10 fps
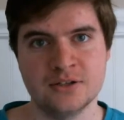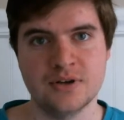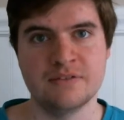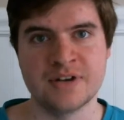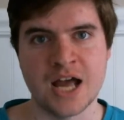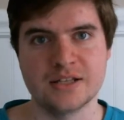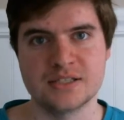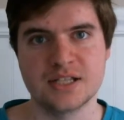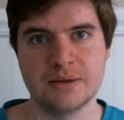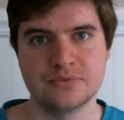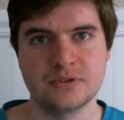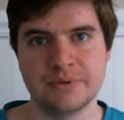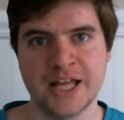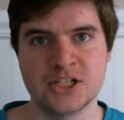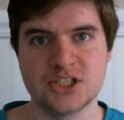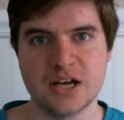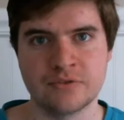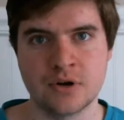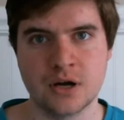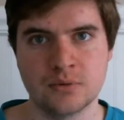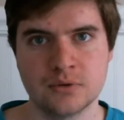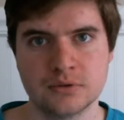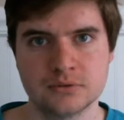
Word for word: who have not slept with Blanche Devereaux.